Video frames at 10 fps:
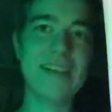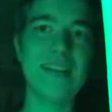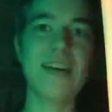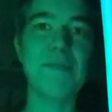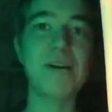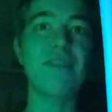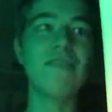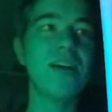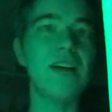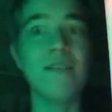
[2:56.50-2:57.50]
Like I'm at a
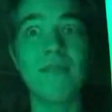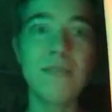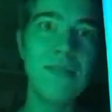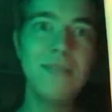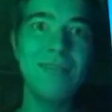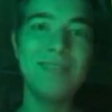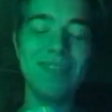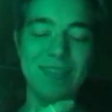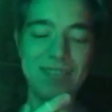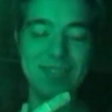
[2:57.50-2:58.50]
rave.
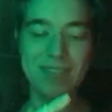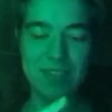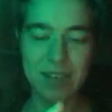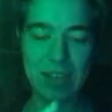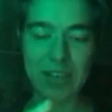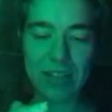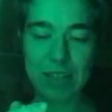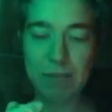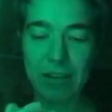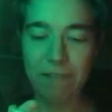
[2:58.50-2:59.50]
Ooh.
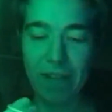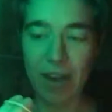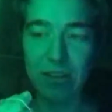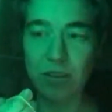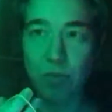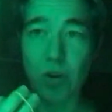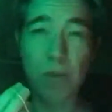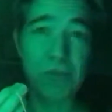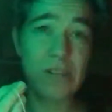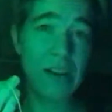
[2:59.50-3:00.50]
Despite the fact you would
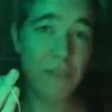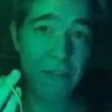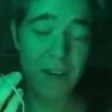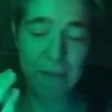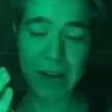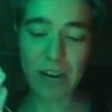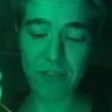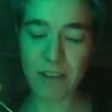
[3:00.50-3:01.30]
almost never find me at a